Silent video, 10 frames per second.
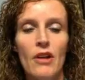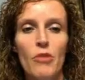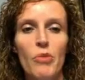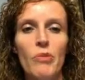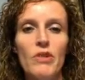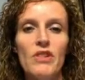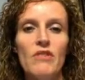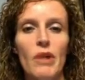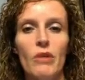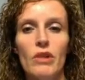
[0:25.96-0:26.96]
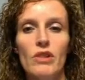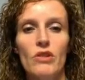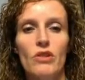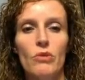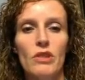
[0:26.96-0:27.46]
The purpose of my
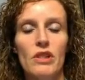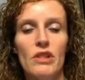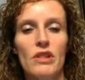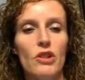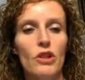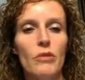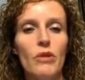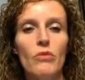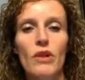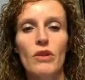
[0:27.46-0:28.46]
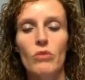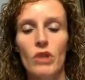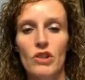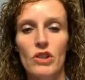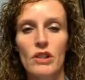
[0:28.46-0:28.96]
research was to determine whether
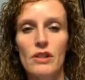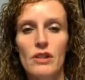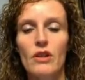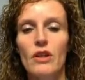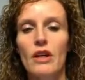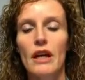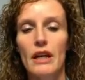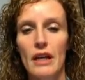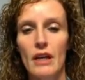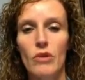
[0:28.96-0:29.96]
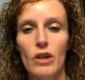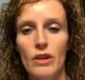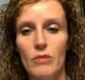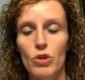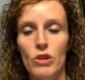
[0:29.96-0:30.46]
worksheets, and I will
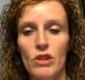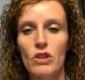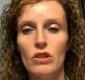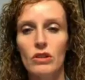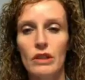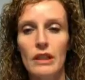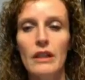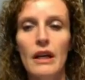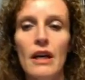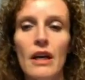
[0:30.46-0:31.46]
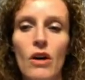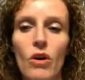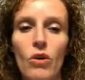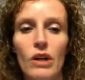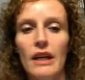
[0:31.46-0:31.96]
call them traditional learning,
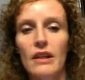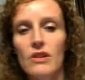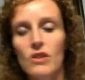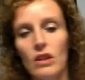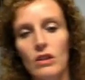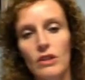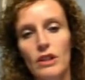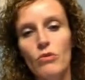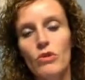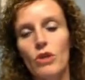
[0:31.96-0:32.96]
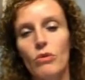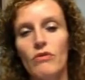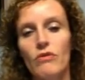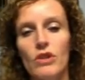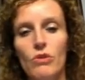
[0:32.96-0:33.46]
or hands-on learning, which I'll
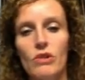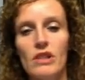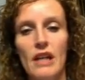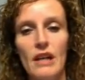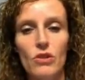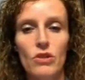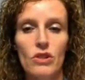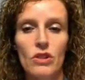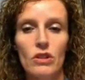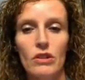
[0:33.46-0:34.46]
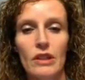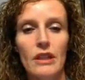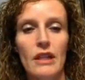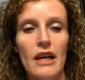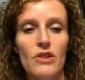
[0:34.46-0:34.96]
refer to as non-traditional
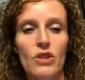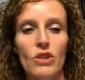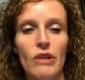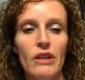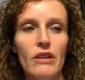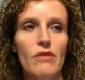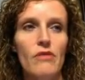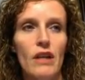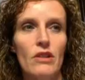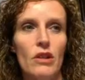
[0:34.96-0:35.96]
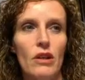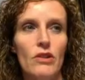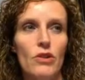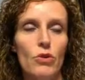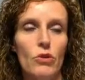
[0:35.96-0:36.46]
learning, has a greater effect
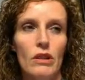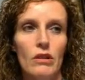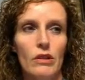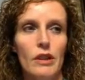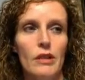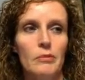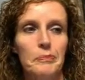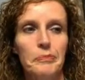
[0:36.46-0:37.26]
on student learning.